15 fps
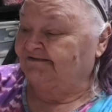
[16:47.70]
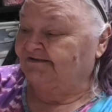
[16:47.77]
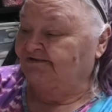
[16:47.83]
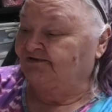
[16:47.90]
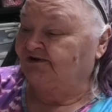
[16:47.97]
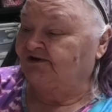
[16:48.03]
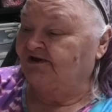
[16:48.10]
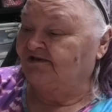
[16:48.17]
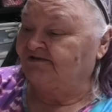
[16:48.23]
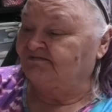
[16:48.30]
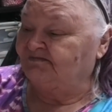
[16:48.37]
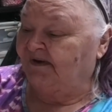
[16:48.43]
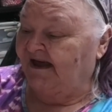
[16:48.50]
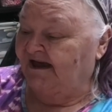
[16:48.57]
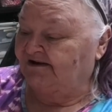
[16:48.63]
Look at all
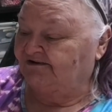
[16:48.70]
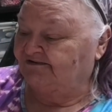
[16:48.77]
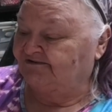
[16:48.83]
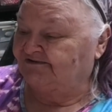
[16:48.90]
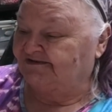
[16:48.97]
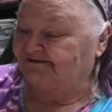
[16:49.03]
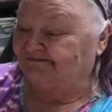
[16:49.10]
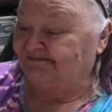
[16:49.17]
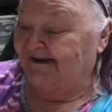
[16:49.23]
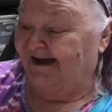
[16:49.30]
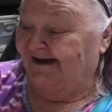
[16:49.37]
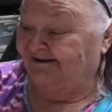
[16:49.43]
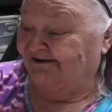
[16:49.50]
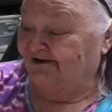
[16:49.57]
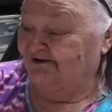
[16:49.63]
them patterns in the
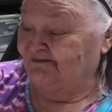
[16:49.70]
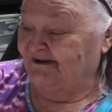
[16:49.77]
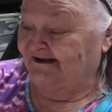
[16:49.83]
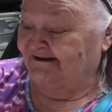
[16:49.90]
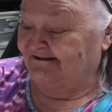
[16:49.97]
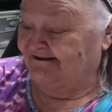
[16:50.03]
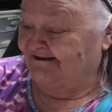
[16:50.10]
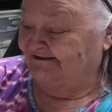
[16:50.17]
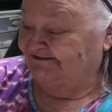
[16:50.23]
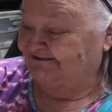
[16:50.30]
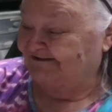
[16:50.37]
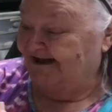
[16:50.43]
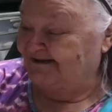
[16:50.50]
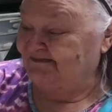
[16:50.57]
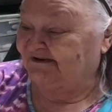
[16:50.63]
back. Oh my gosh,
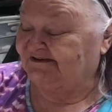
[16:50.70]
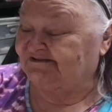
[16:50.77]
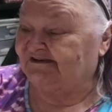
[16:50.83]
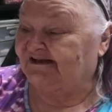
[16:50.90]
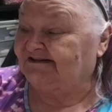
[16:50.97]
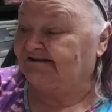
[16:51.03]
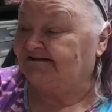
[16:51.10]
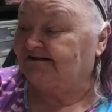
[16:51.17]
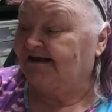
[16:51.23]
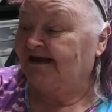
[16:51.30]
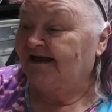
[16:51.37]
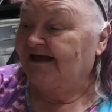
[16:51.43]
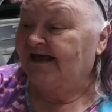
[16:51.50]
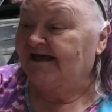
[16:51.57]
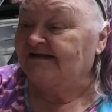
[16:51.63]
I'm excited.
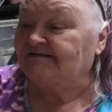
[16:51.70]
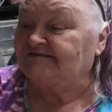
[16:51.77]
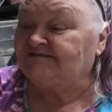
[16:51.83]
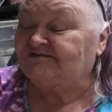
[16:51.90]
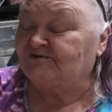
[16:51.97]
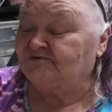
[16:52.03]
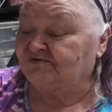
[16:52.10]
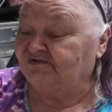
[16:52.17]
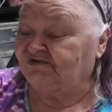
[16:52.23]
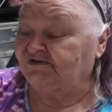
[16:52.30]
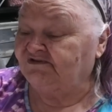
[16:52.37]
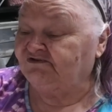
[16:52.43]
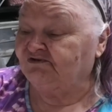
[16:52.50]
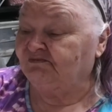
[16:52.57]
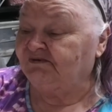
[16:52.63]
And so
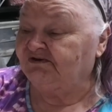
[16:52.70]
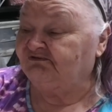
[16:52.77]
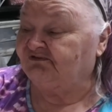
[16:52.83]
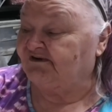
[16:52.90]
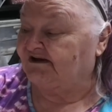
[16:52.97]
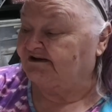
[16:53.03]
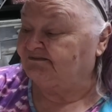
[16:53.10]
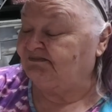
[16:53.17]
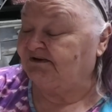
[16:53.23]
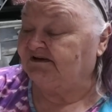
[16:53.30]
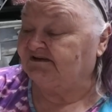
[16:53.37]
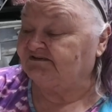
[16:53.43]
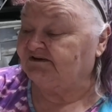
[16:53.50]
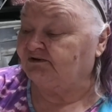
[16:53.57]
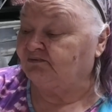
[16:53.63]
this will be fun
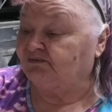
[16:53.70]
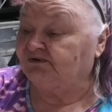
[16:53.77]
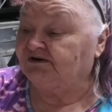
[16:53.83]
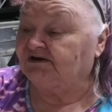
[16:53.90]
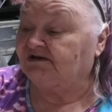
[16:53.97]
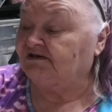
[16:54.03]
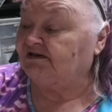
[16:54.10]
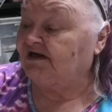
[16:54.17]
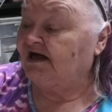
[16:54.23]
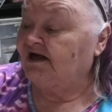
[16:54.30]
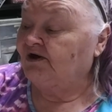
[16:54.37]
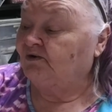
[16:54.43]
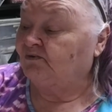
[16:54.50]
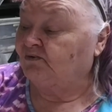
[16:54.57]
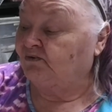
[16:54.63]
because I
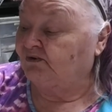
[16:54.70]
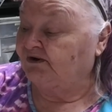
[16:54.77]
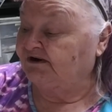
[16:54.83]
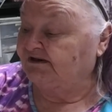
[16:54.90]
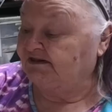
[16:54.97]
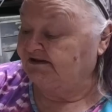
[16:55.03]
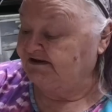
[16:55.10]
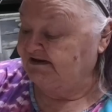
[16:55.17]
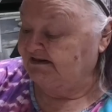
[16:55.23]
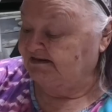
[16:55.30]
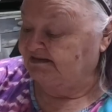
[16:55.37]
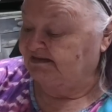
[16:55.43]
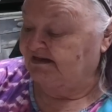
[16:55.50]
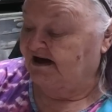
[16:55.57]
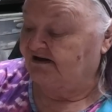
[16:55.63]
really
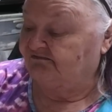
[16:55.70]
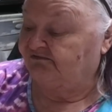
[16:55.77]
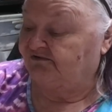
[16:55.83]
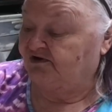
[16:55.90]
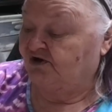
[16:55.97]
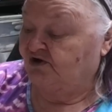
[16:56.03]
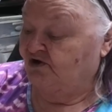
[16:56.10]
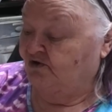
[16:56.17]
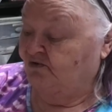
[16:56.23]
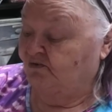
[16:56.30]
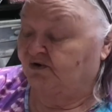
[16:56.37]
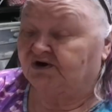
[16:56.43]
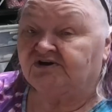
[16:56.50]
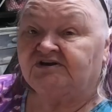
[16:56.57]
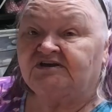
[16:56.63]
love
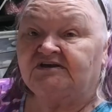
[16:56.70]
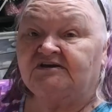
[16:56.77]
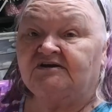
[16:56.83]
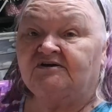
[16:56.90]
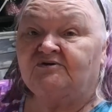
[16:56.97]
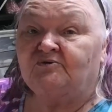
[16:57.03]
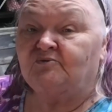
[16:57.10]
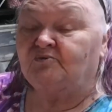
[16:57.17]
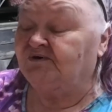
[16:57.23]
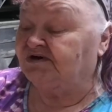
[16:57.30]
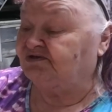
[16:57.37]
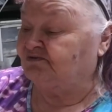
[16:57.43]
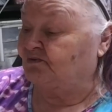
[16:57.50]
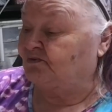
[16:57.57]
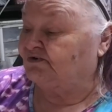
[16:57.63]
working
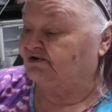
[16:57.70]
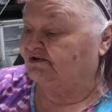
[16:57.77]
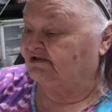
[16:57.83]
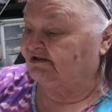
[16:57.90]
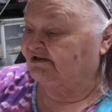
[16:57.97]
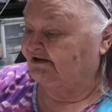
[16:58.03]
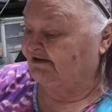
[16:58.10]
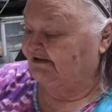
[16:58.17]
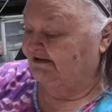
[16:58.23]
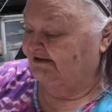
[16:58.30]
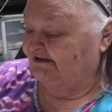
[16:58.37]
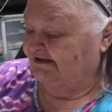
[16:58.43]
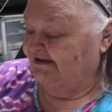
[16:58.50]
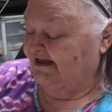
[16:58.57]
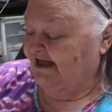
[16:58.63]
with wool.
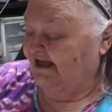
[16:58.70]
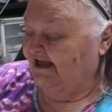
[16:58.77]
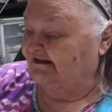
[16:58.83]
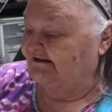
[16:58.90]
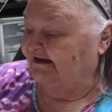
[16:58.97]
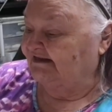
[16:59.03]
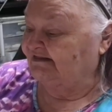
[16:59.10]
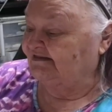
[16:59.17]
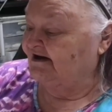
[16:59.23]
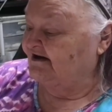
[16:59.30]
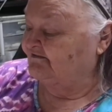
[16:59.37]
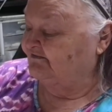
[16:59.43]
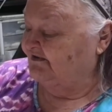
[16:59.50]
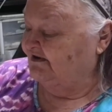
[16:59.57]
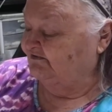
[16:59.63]
And I
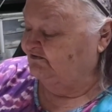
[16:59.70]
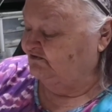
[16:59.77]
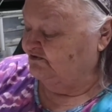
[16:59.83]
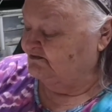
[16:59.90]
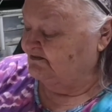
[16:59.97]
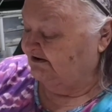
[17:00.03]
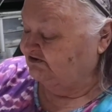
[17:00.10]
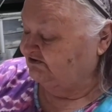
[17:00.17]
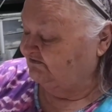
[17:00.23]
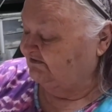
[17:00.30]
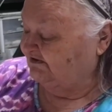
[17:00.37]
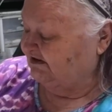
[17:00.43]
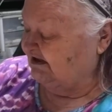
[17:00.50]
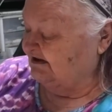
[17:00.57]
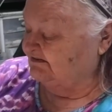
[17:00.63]
love so much of
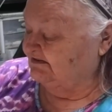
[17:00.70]
it